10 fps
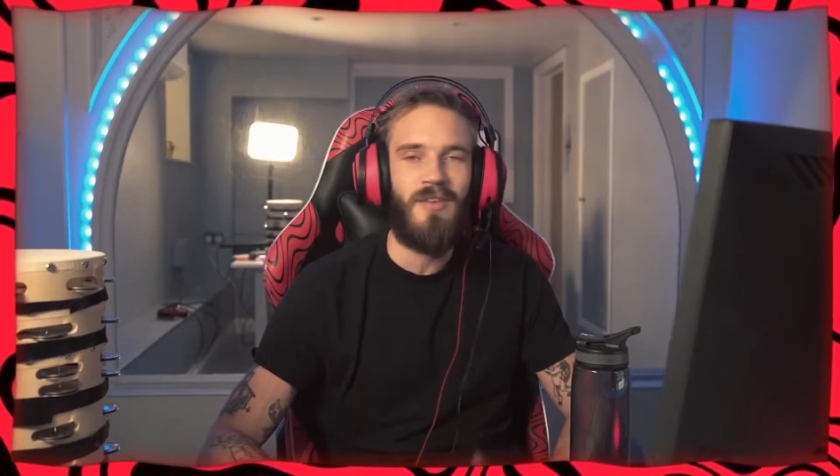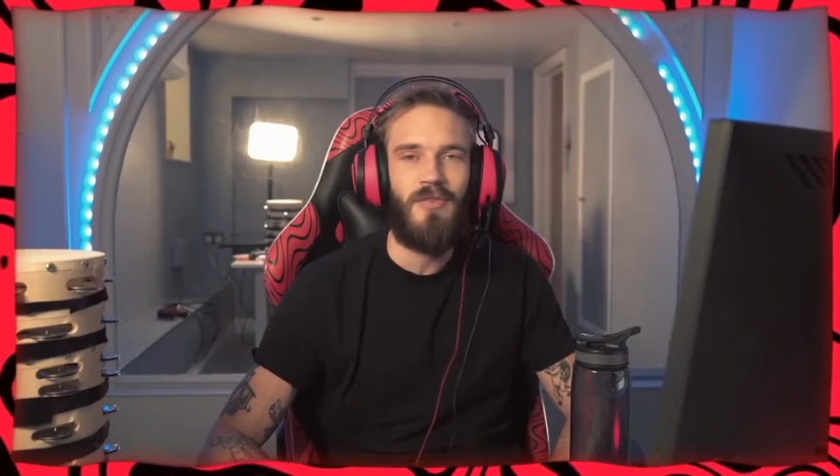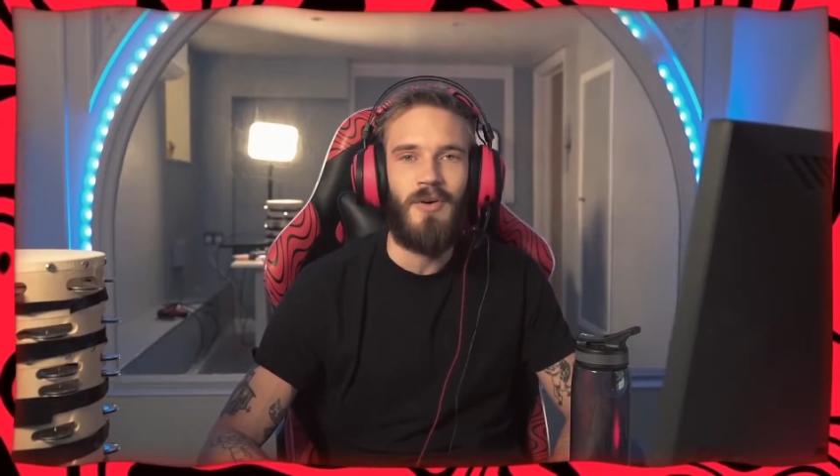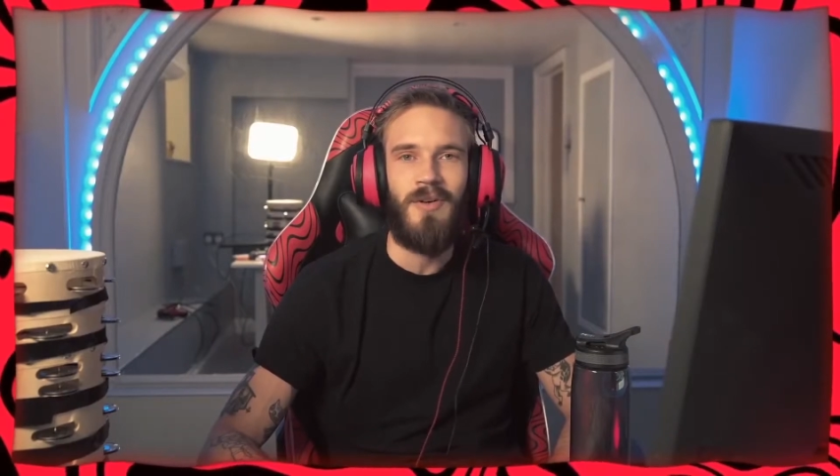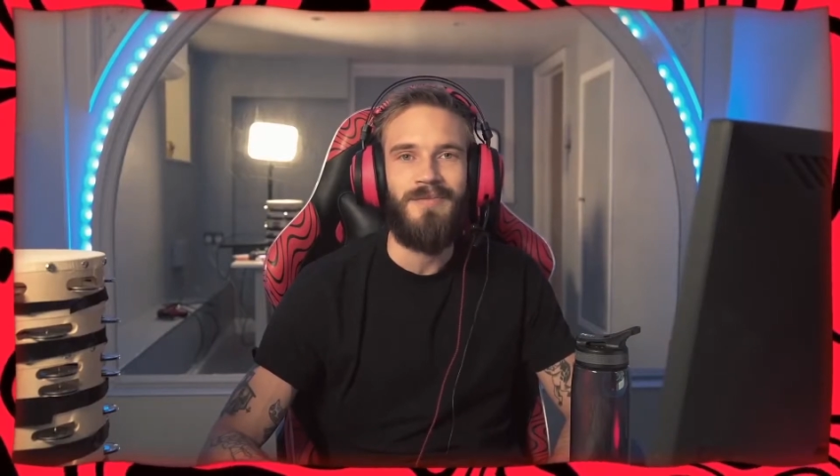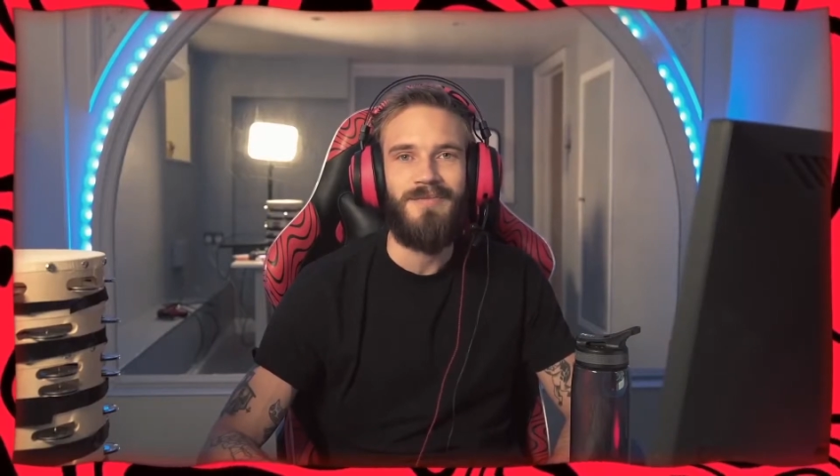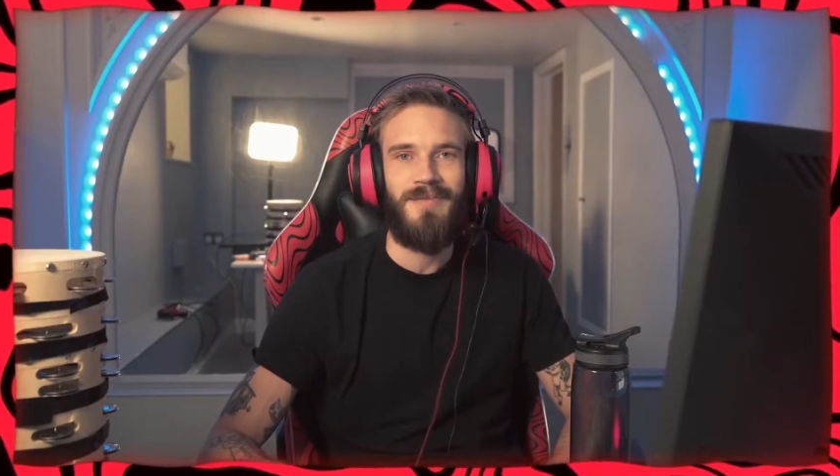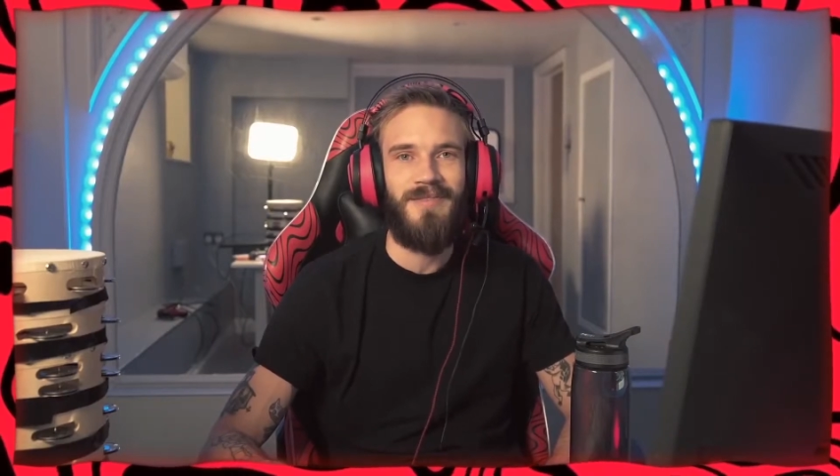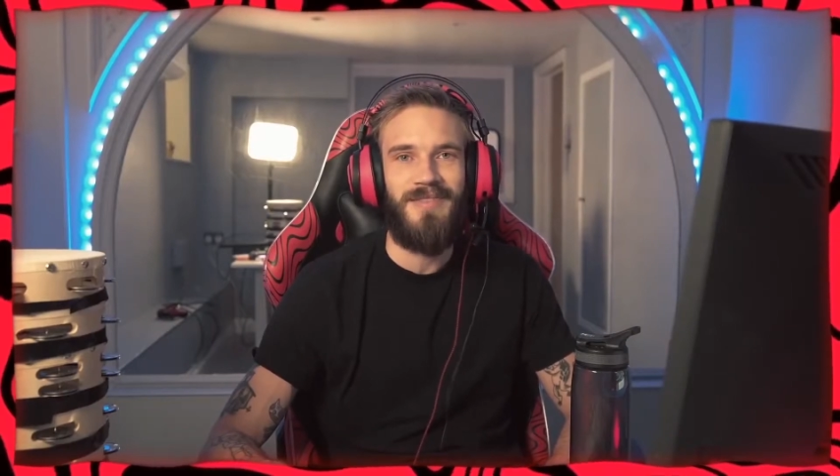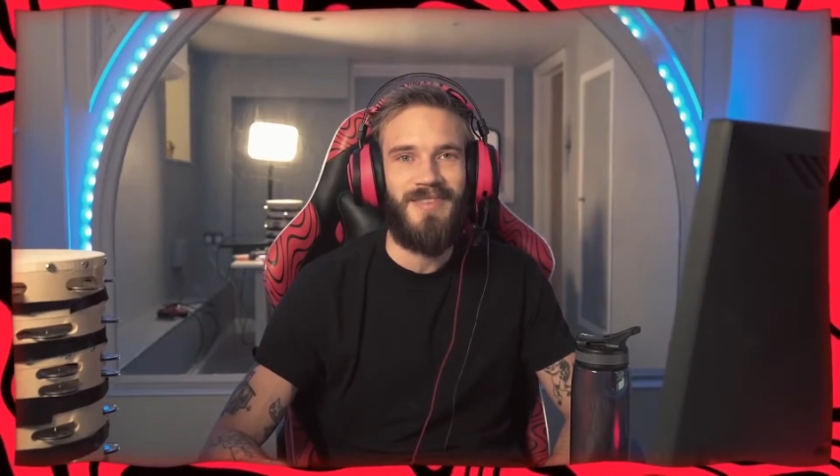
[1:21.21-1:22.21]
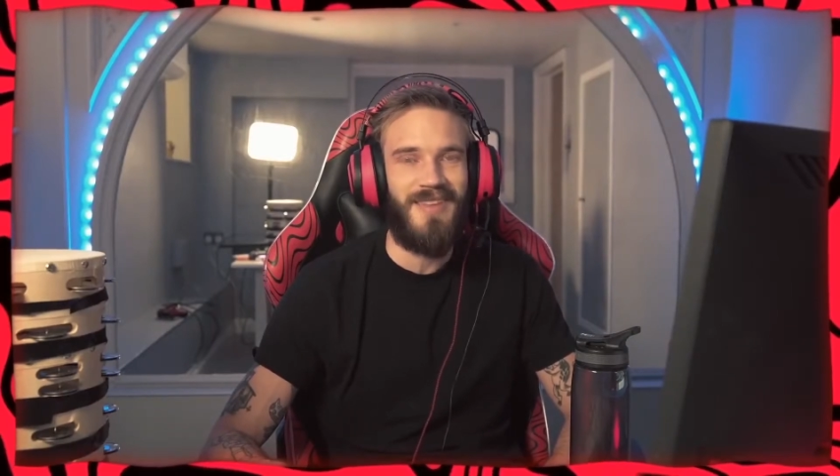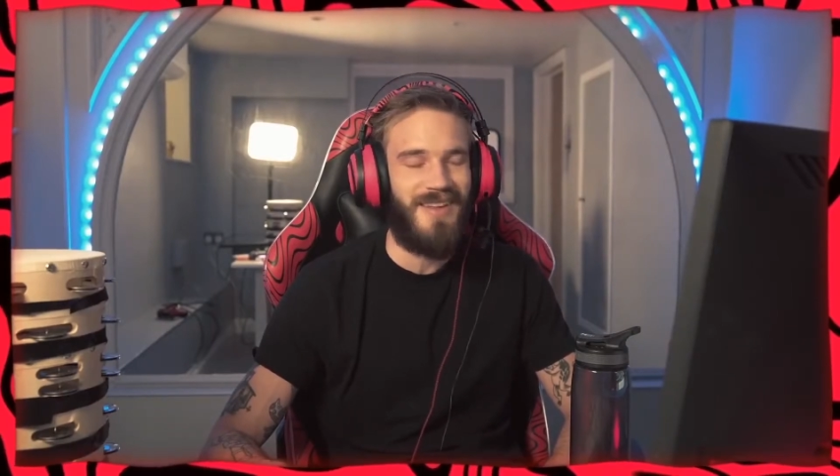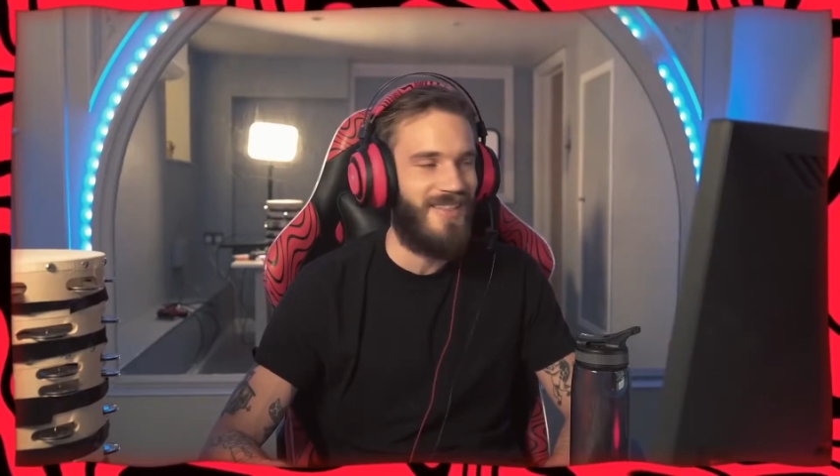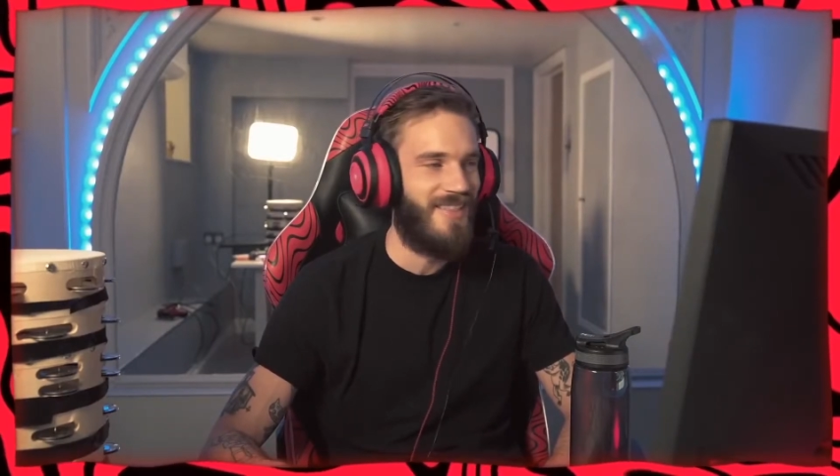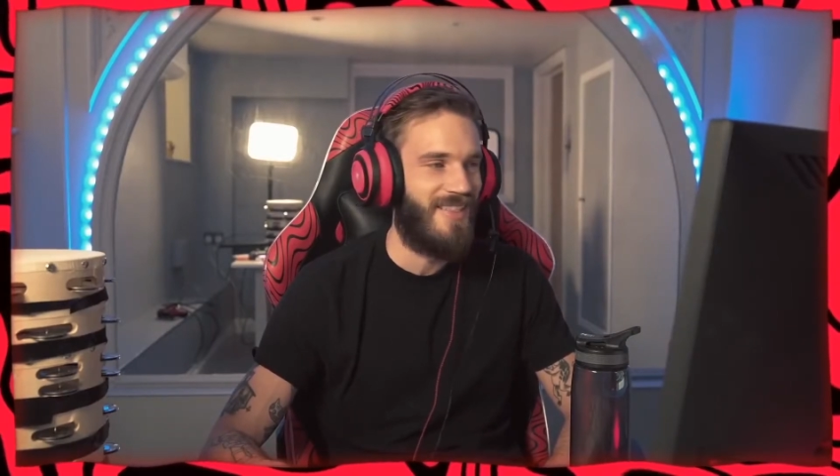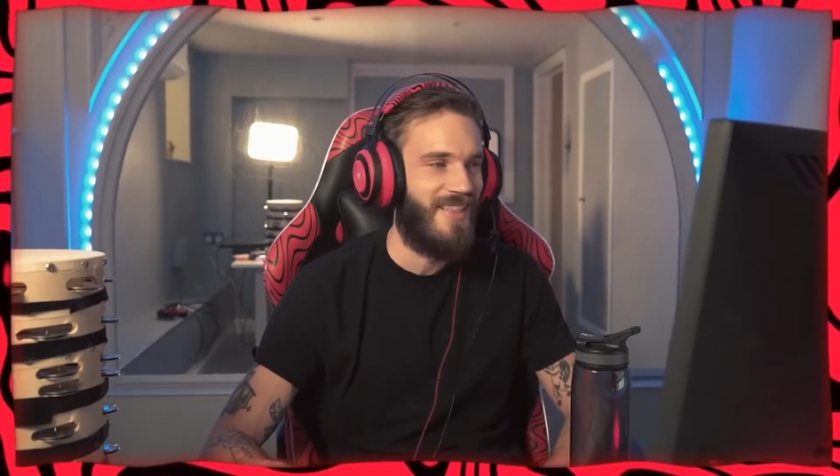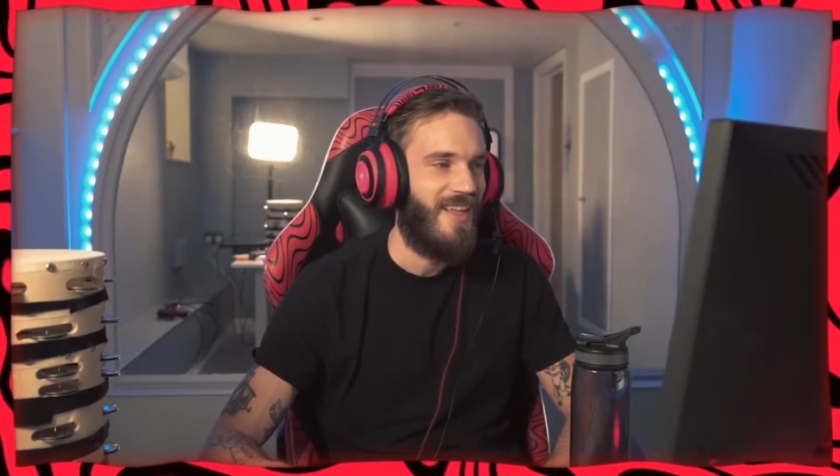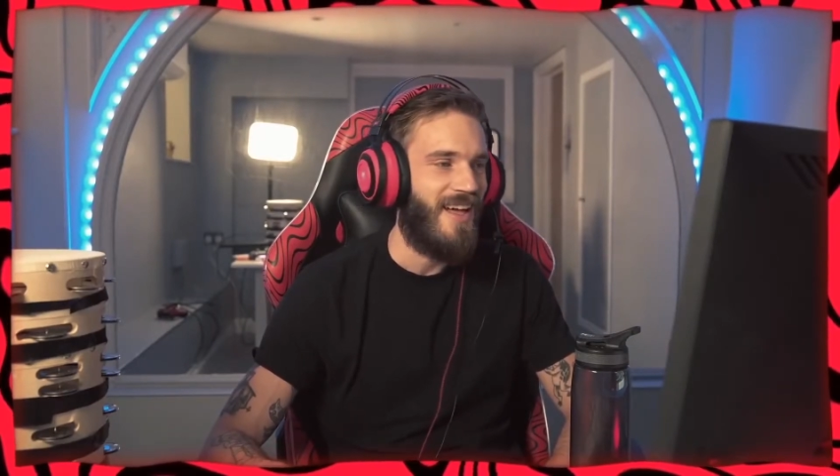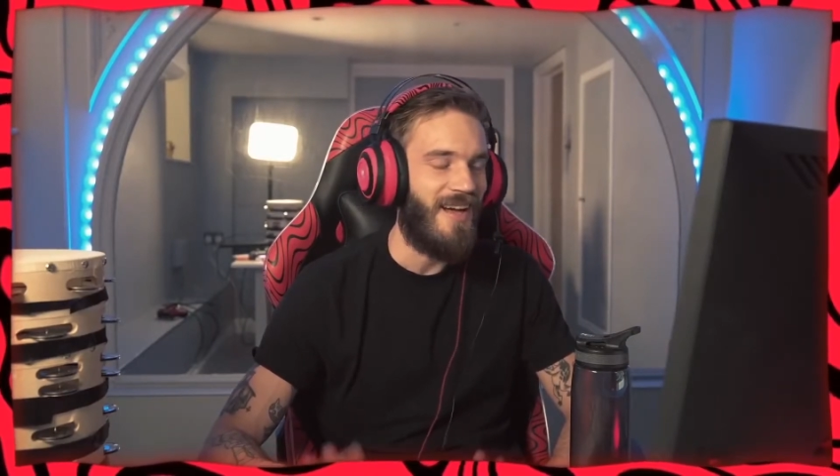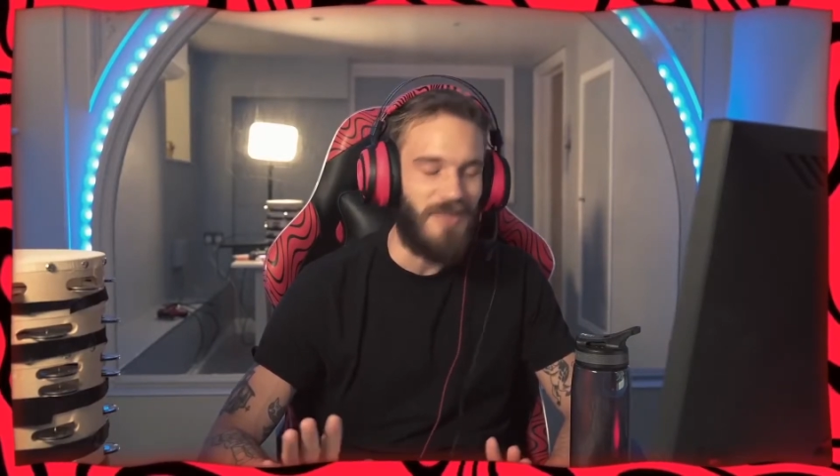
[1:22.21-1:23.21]
photo.
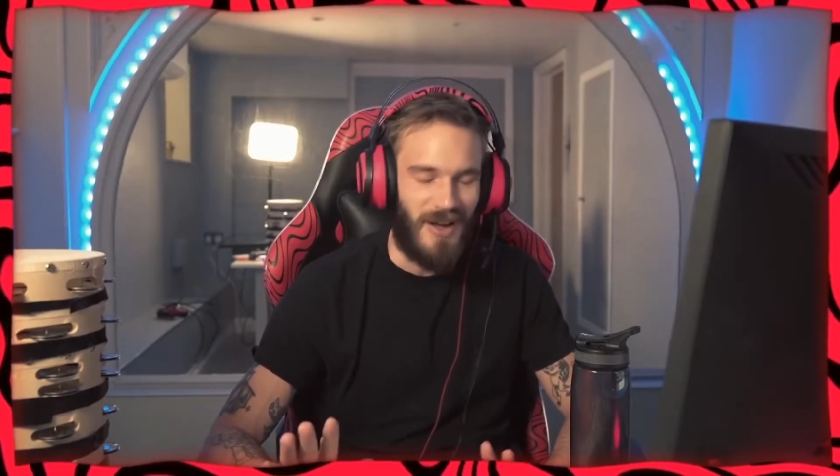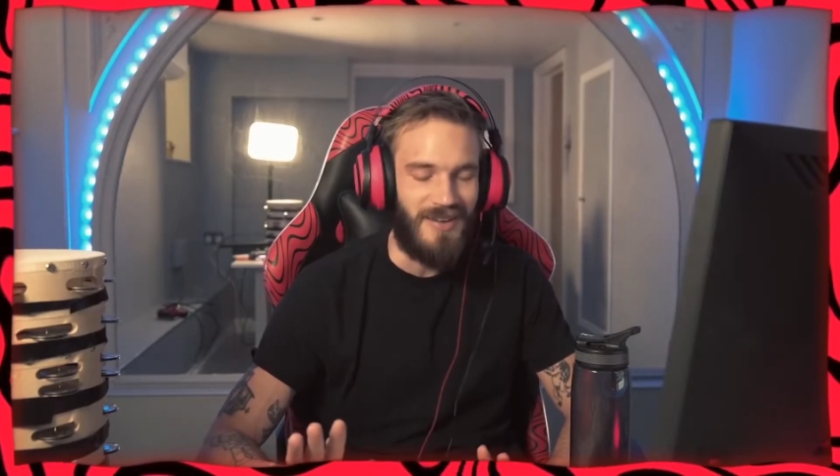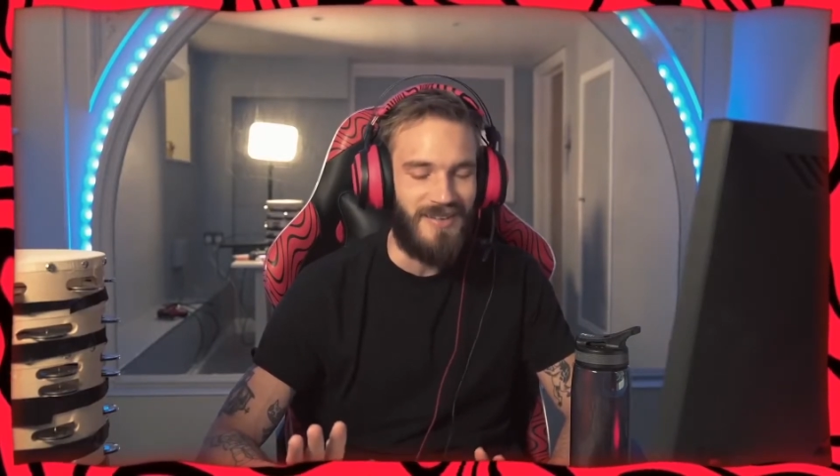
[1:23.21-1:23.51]
I'm done.